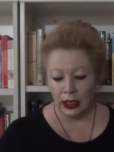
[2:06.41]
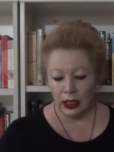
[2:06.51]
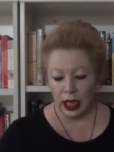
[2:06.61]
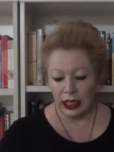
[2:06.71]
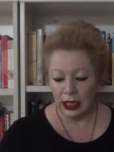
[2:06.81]

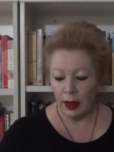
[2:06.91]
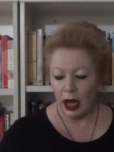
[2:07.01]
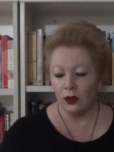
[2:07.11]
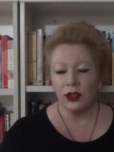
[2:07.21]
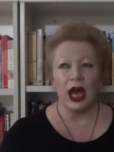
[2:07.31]
And
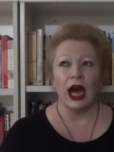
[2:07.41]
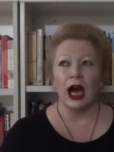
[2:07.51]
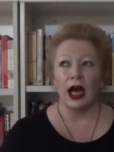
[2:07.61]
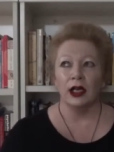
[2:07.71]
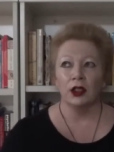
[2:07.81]
emails
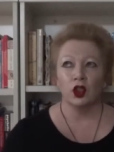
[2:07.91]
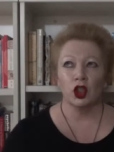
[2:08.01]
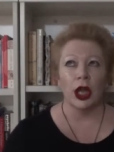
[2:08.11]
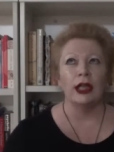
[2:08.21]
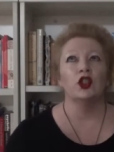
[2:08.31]
are
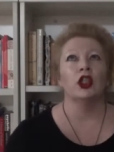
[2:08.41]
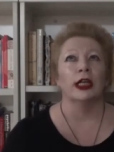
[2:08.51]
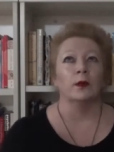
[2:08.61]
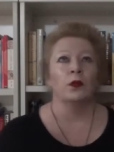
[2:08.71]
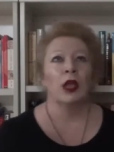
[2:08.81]
changing.